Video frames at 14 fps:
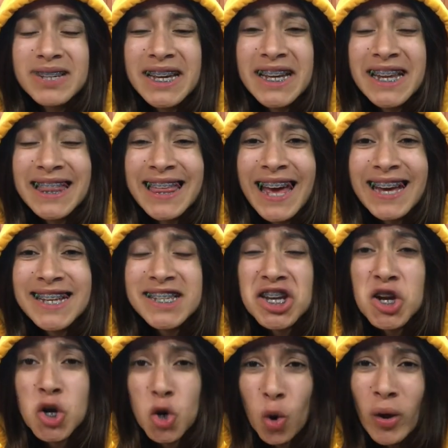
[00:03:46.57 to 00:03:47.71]
And that is
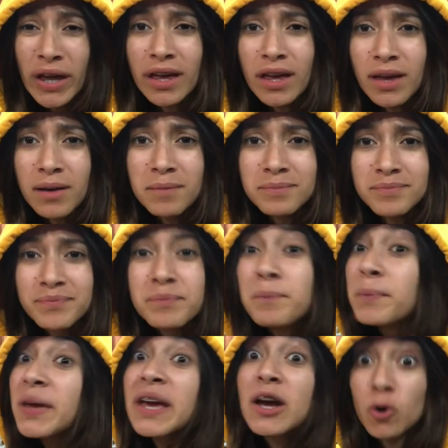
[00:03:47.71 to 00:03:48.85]
annoying.
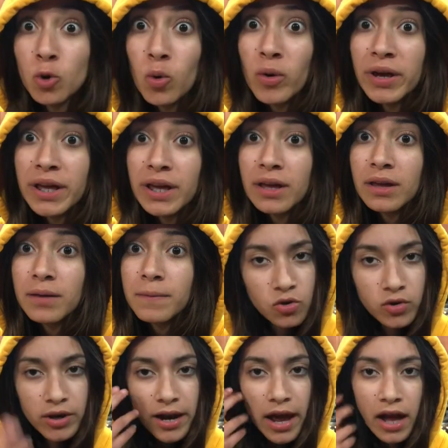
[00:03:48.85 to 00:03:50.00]
Big annoying. You
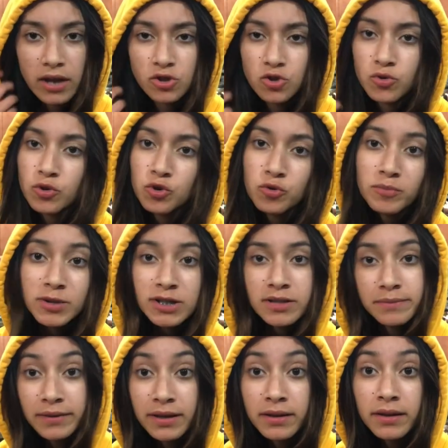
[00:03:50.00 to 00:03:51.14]
don't get an attitude and you.
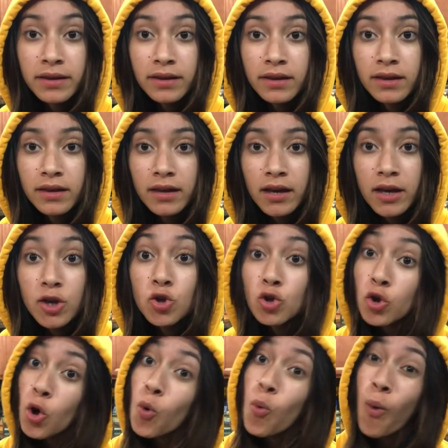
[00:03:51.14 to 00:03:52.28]
You
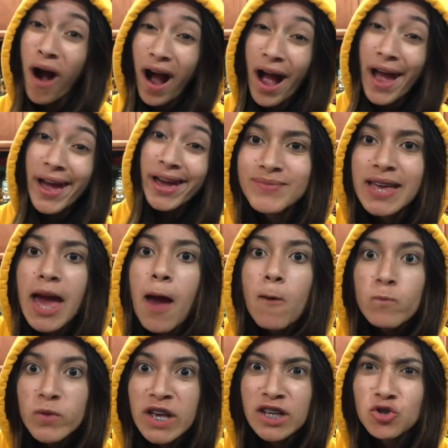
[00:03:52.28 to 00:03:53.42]
know why?
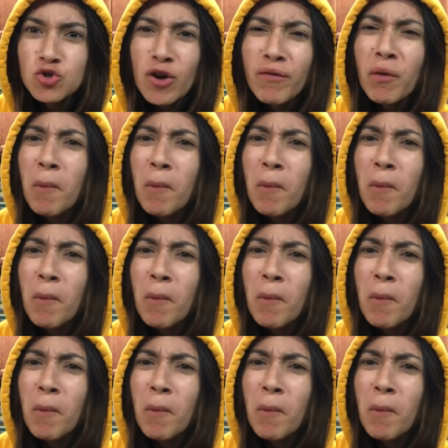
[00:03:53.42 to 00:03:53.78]
Because you.